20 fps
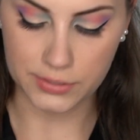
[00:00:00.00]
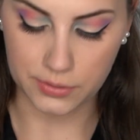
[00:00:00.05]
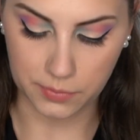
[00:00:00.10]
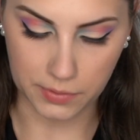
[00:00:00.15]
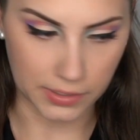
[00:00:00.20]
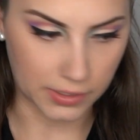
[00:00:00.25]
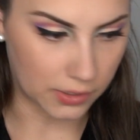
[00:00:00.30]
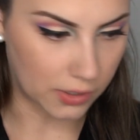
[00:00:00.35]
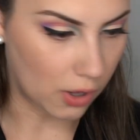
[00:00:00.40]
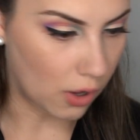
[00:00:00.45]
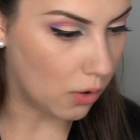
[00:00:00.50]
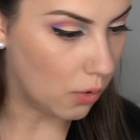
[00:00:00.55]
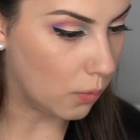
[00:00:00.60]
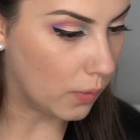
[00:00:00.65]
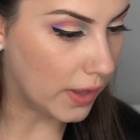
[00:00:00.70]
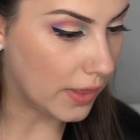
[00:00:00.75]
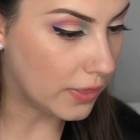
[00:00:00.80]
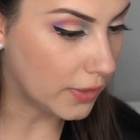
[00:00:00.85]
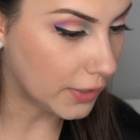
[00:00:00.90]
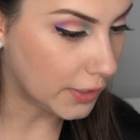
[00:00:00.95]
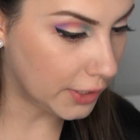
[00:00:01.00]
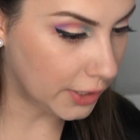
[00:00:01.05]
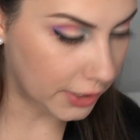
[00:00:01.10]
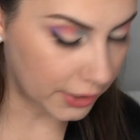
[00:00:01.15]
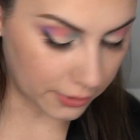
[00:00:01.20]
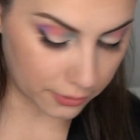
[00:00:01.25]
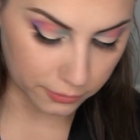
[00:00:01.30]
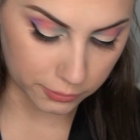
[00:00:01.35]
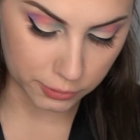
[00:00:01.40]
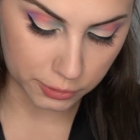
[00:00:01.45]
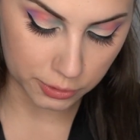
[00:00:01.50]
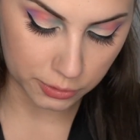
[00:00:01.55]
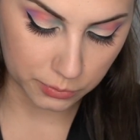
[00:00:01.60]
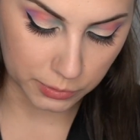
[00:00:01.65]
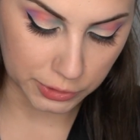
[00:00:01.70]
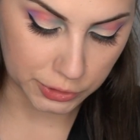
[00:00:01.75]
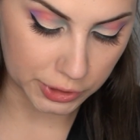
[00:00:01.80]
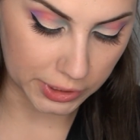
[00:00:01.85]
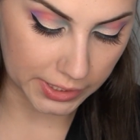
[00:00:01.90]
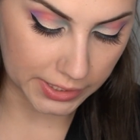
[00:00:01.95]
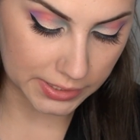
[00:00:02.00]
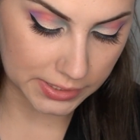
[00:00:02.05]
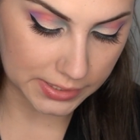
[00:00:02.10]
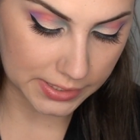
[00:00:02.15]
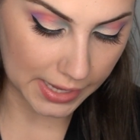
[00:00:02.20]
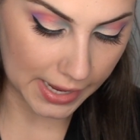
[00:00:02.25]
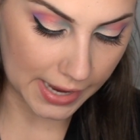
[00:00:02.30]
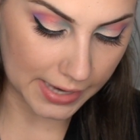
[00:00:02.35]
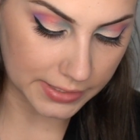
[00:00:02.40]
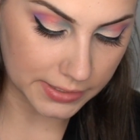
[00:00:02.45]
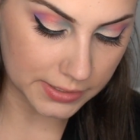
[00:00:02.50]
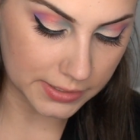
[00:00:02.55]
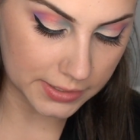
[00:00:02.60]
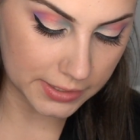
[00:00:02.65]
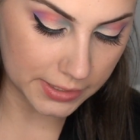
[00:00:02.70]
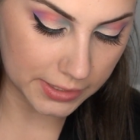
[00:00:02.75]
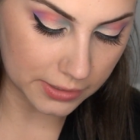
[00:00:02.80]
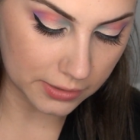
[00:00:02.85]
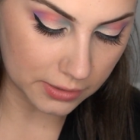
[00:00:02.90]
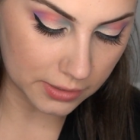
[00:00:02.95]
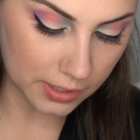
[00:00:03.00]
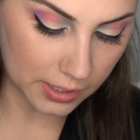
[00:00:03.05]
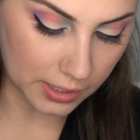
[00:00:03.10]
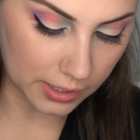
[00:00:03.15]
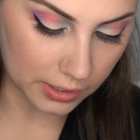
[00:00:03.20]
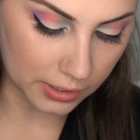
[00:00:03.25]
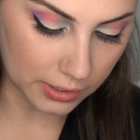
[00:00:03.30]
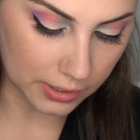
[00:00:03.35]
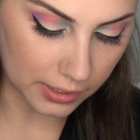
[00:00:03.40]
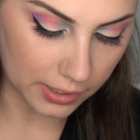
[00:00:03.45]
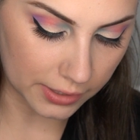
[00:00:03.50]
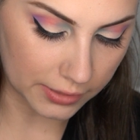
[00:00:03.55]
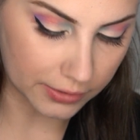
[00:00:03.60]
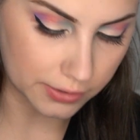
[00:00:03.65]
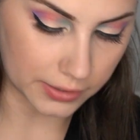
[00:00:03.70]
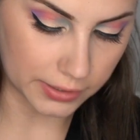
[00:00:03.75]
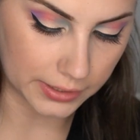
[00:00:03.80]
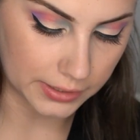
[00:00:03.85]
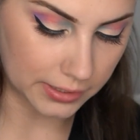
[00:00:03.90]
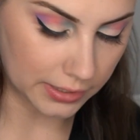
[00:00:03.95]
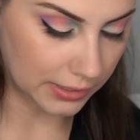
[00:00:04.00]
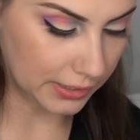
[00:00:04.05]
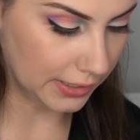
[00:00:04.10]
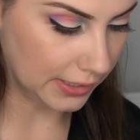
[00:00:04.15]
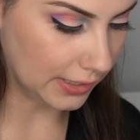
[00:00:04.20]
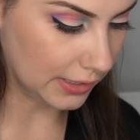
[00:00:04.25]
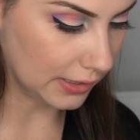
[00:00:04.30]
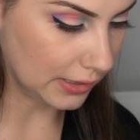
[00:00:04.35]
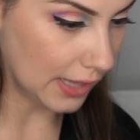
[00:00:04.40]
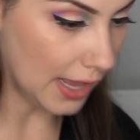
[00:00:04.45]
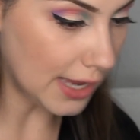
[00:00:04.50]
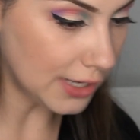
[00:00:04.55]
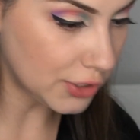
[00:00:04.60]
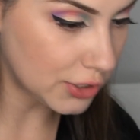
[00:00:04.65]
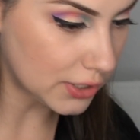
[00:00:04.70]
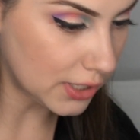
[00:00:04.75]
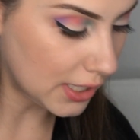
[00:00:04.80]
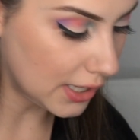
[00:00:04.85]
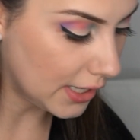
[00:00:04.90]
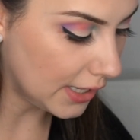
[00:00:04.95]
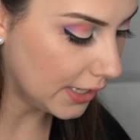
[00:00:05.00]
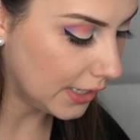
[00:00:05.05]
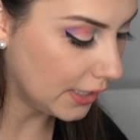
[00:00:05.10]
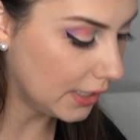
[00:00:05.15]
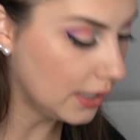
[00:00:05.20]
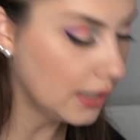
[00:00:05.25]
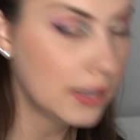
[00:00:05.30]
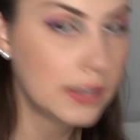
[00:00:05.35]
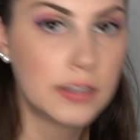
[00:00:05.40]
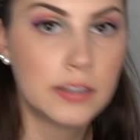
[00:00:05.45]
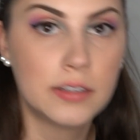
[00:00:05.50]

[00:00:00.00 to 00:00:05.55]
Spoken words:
So we're gonna go with Cute, which is that teal color underneath the lash line.